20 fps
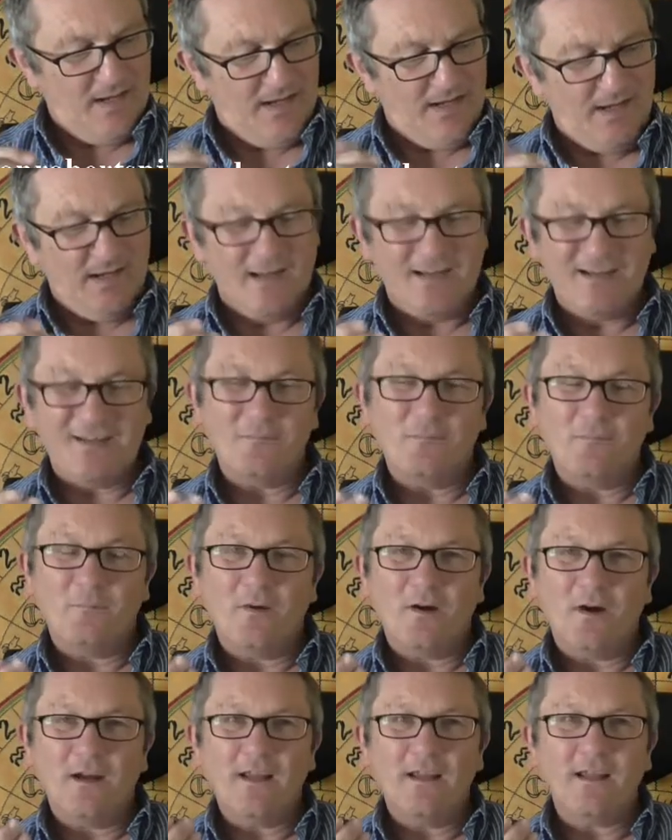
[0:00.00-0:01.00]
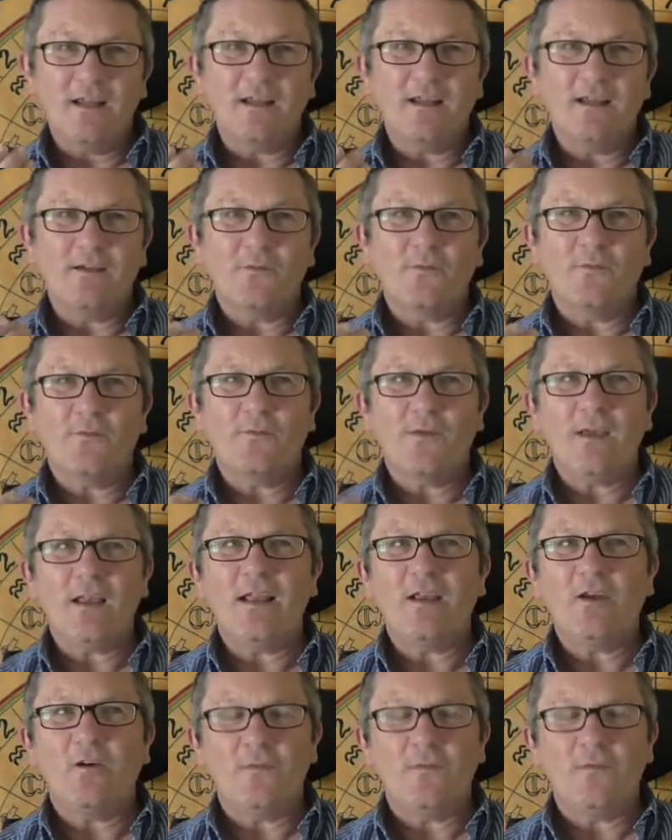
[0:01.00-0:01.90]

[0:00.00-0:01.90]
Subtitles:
and my feeling